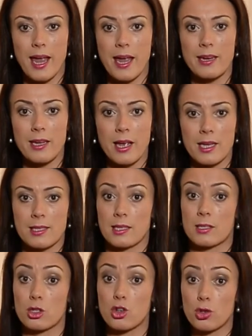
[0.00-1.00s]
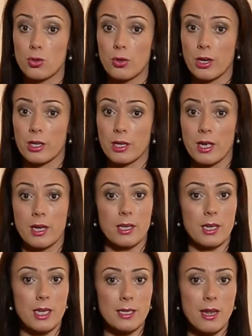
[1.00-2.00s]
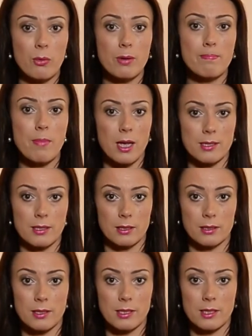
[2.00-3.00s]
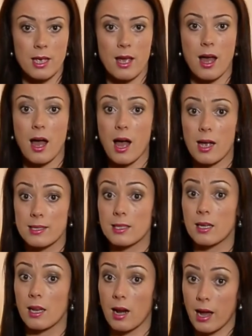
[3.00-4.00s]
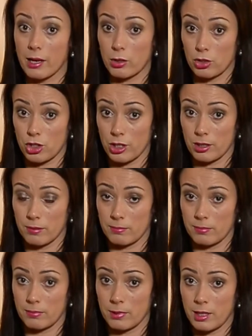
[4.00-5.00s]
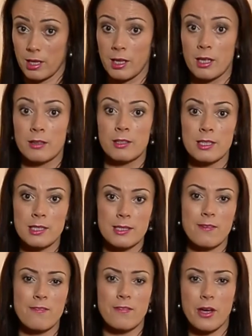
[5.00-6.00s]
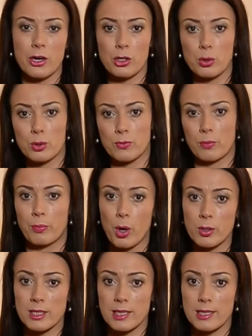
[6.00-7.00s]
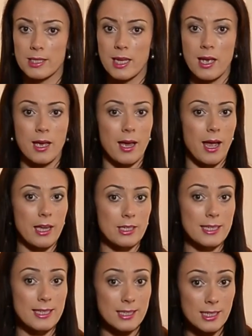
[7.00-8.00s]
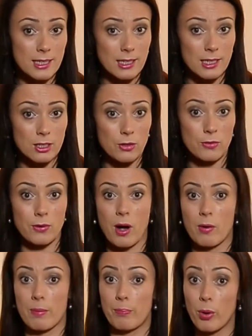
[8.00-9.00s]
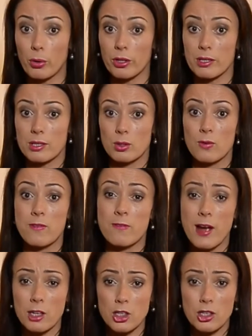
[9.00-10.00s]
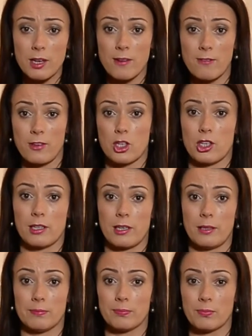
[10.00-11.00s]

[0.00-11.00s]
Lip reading: any excess sugar in our muscles as glycogen. This is a very useful process and is needed for our bodies to function efficiently.